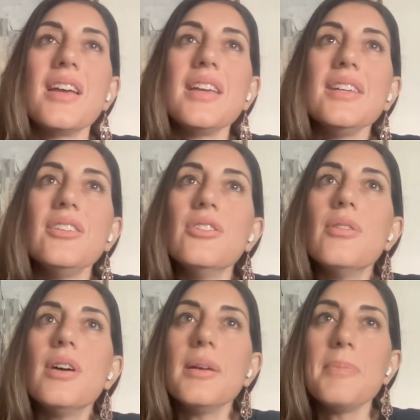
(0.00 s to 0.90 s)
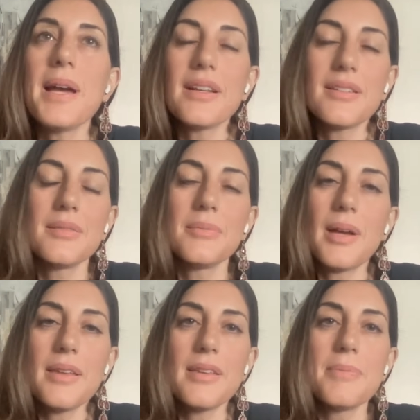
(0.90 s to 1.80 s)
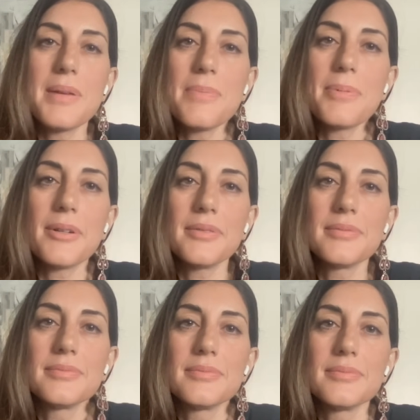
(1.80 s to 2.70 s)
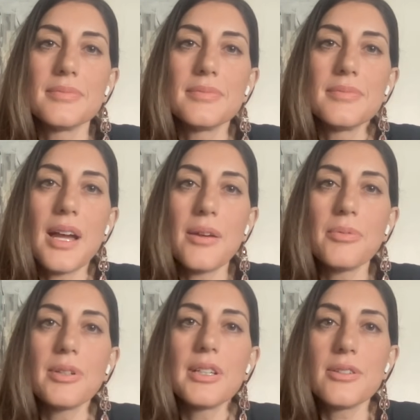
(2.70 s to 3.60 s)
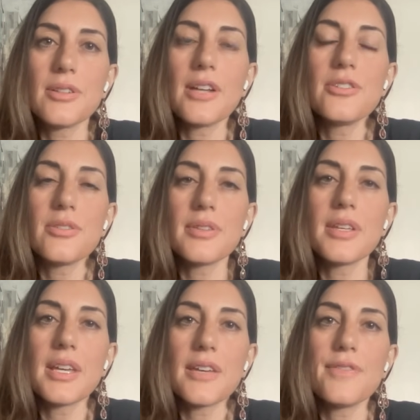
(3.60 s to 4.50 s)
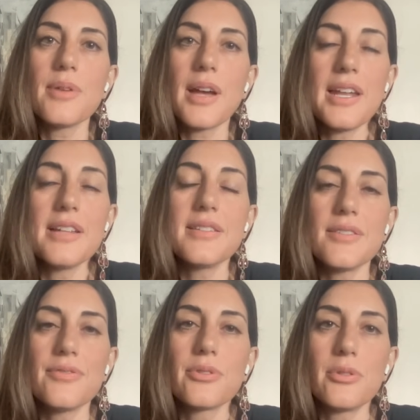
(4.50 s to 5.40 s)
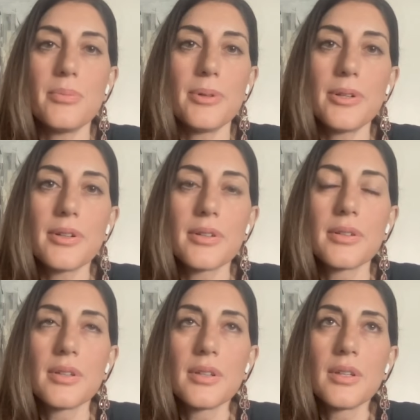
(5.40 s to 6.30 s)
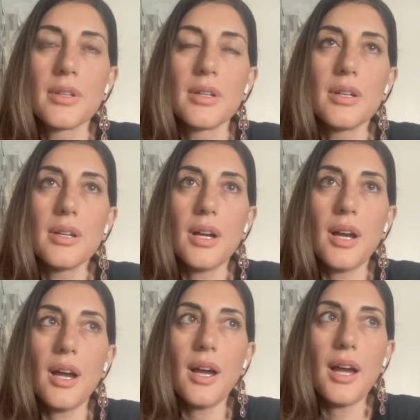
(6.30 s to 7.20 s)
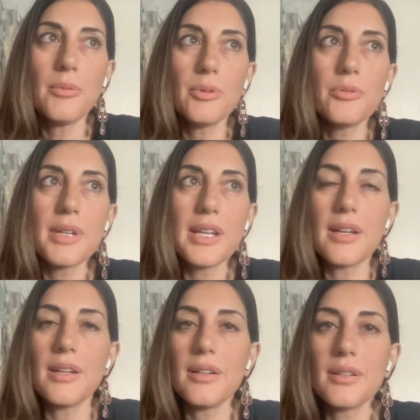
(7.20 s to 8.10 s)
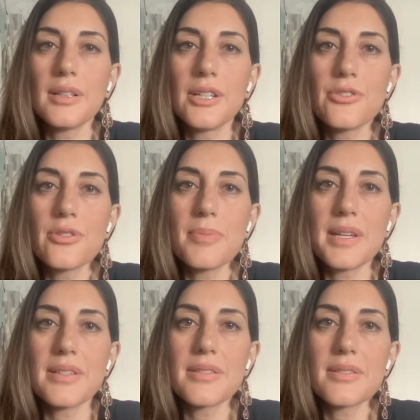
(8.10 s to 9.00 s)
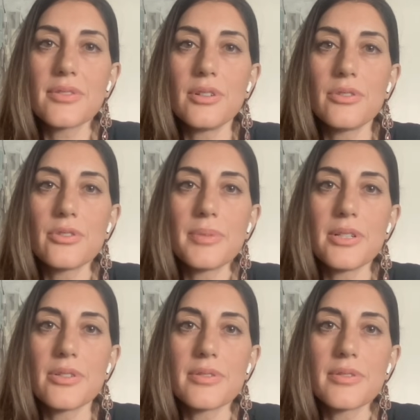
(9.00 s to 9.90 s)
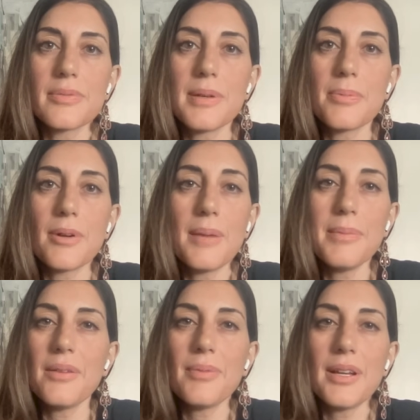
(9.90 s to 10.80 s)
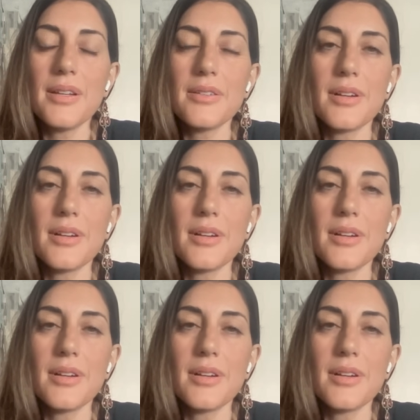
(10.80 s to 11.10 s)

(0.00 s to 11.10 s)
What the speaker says: You know, back to, I think, Pieper. I do think if you, and it's a difficult book, I would read it, Leisure, the Basis of Culture by Joseph Pieper. I mean, I read it